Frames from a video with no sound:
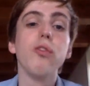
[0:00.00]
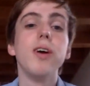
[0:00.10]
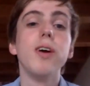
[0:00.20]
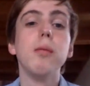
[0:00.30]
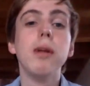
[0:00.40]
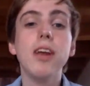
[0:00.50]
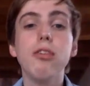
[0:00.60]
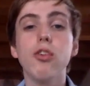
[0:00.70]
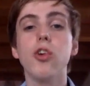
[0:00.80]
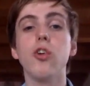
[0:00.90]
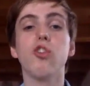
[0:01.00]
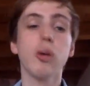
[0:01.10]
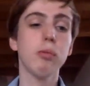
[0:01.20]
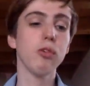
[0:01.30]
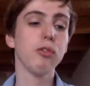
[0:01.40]
when you believe a certain
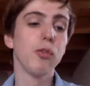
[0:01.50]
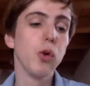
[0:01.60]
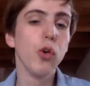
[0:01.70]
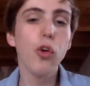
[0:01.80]
conception of the world